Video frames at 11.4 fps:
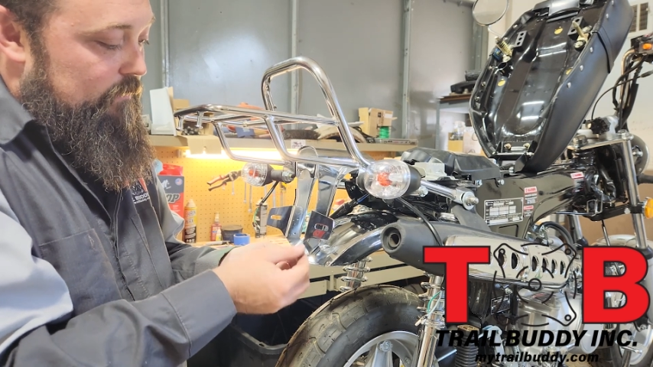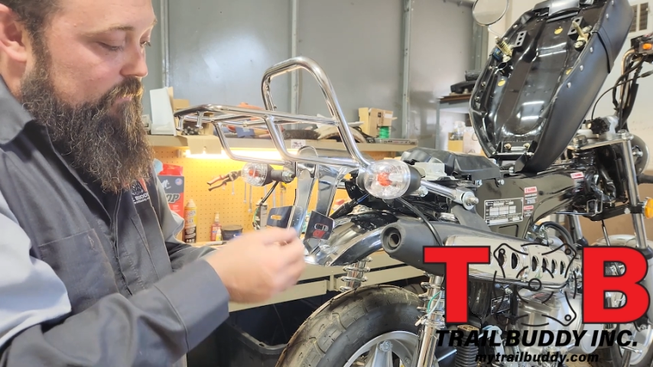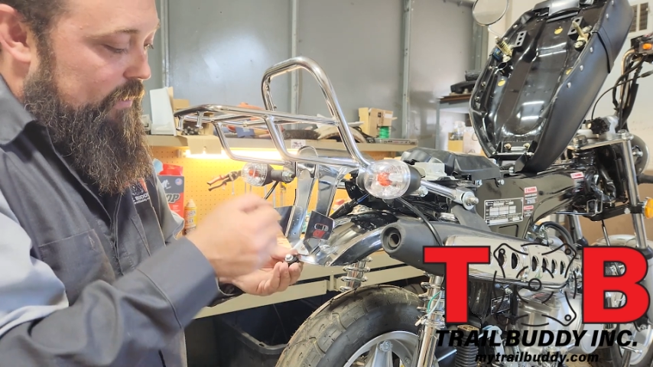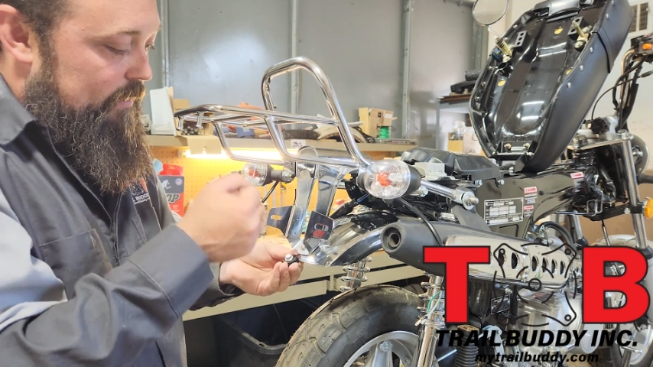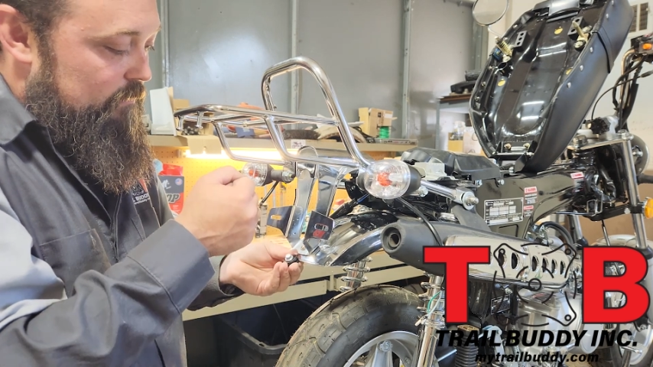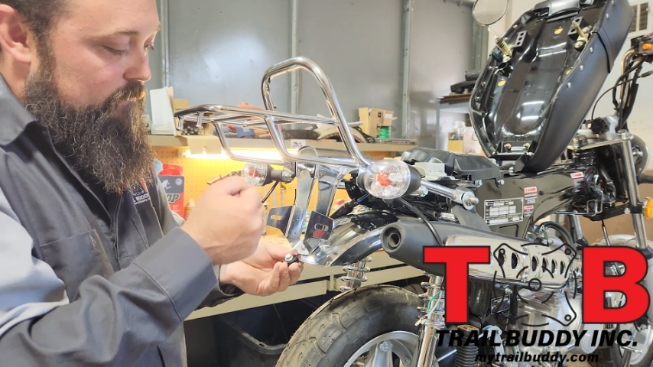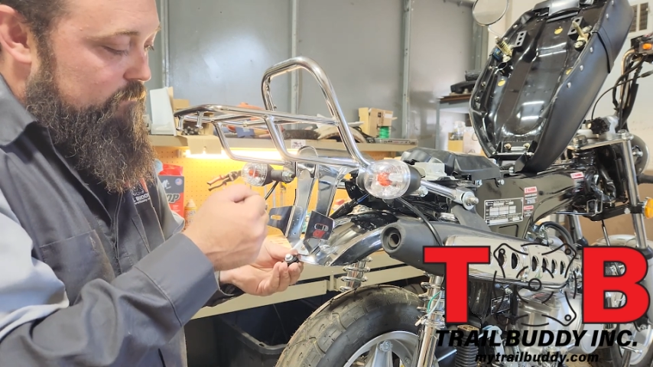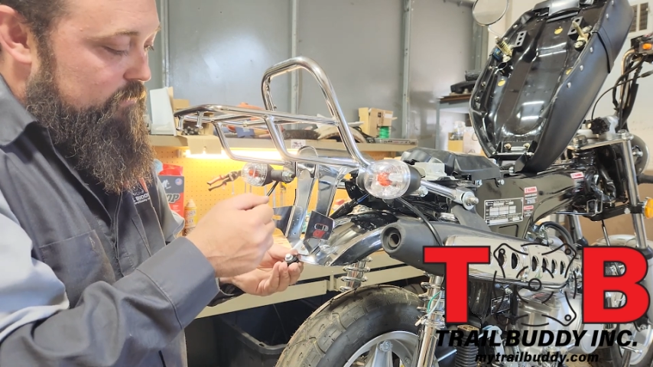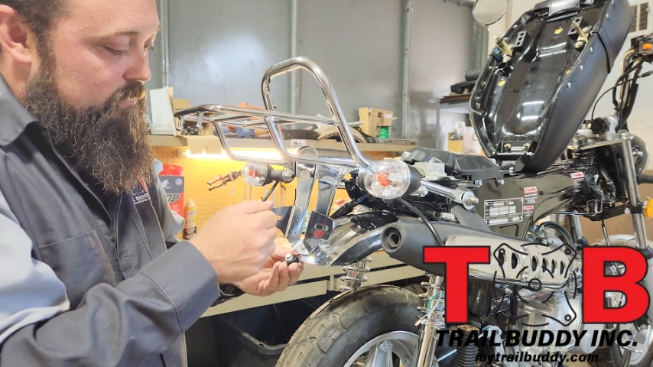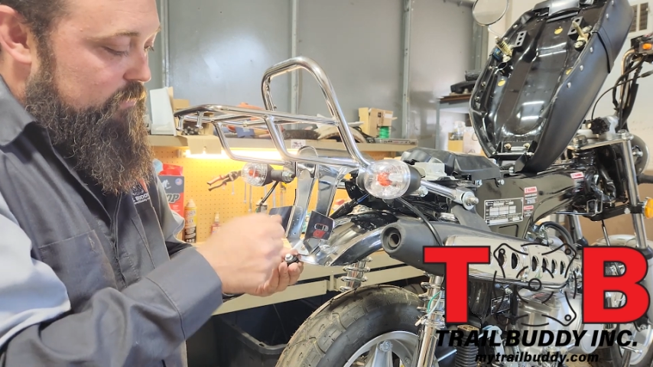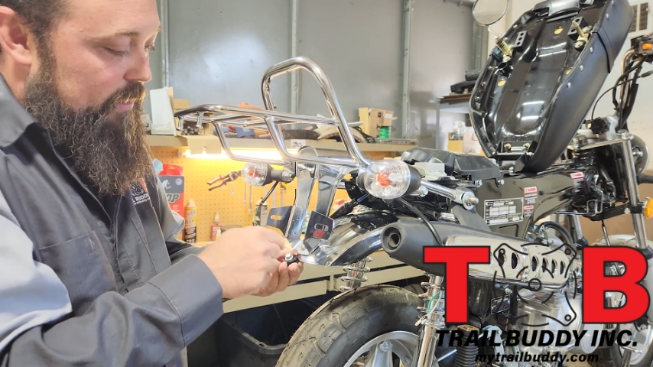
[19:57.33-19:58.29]
It's got
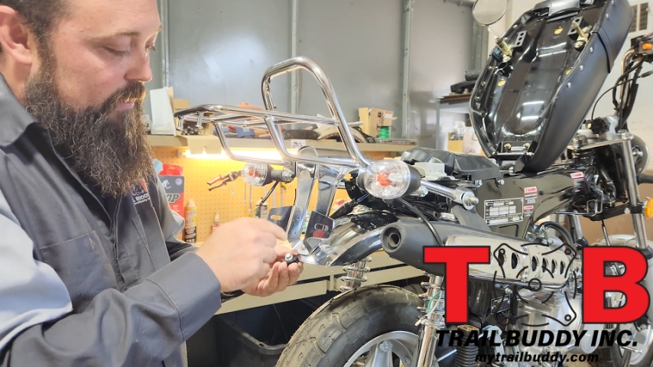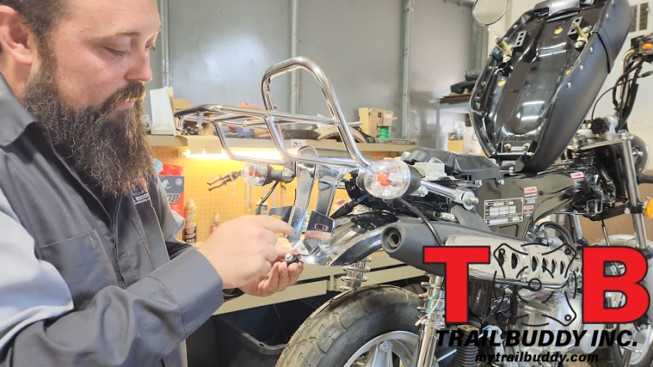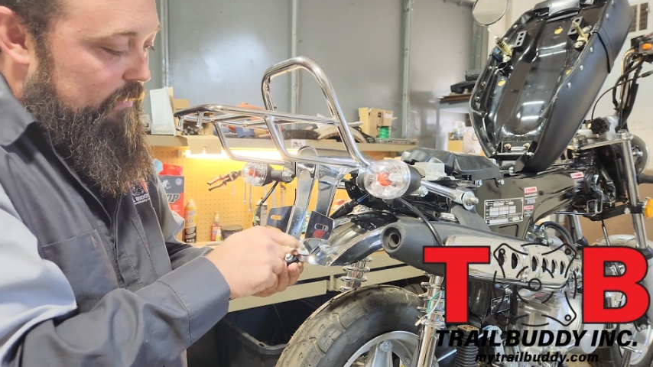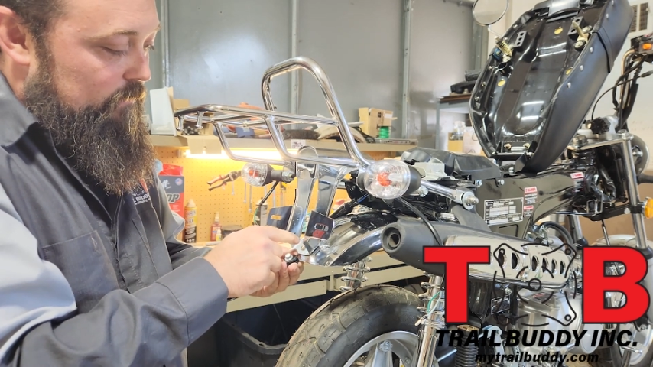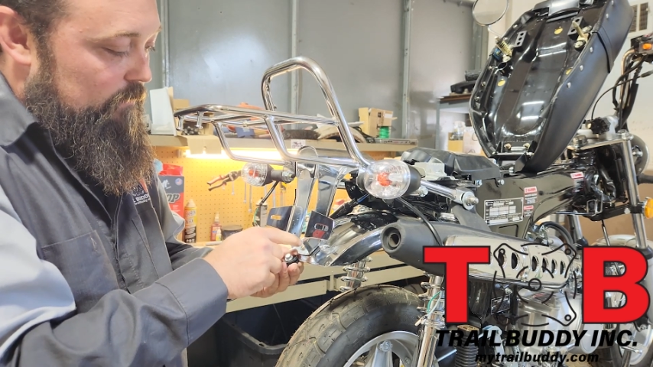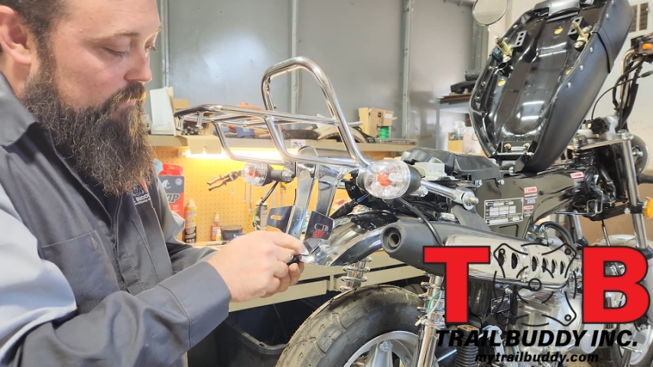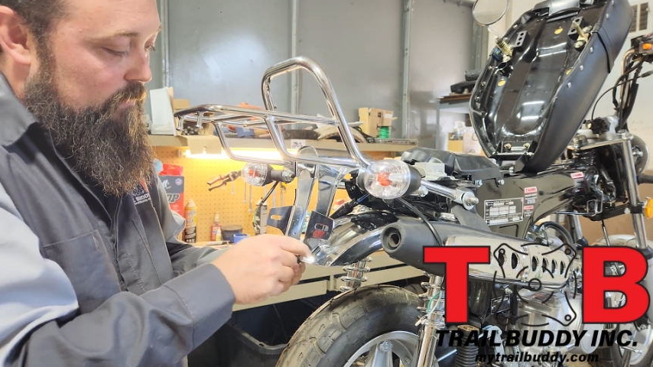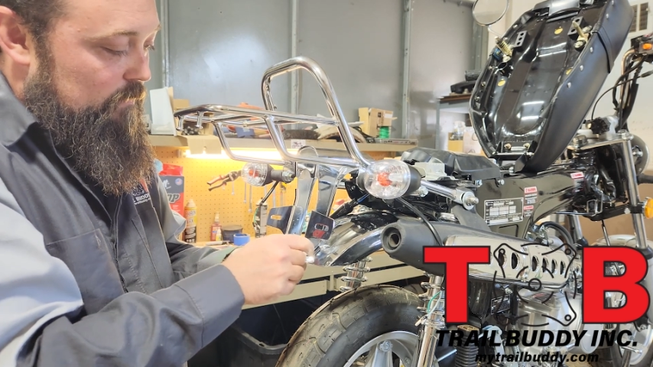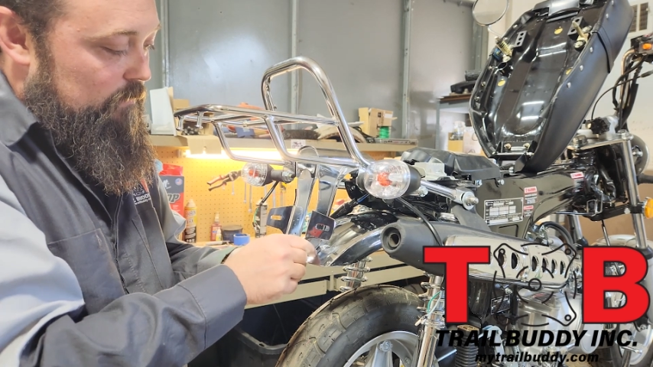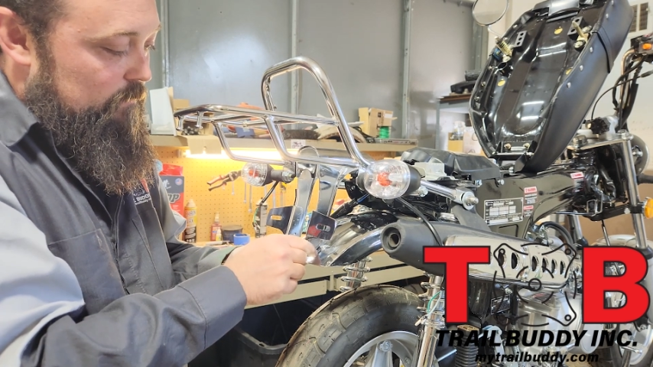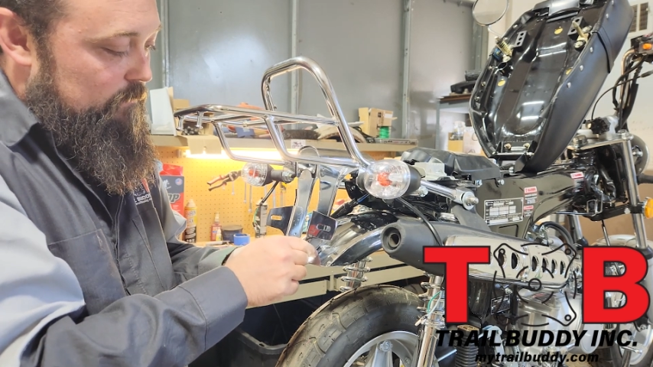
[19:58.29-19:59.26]
tight against
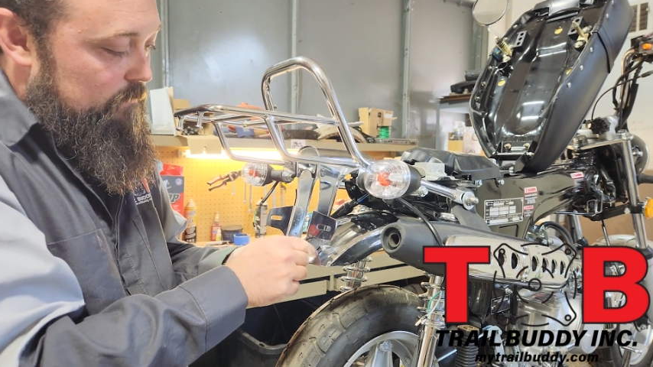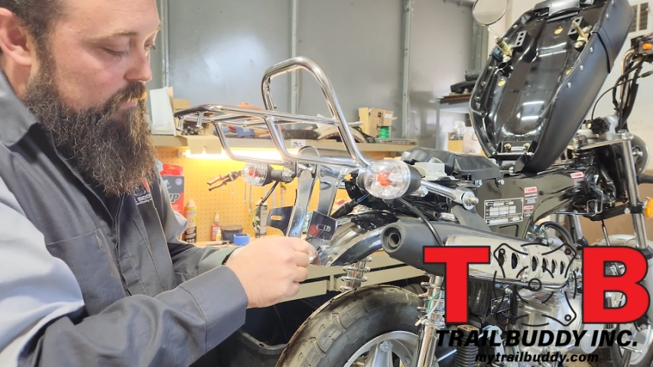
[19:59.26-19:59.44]
the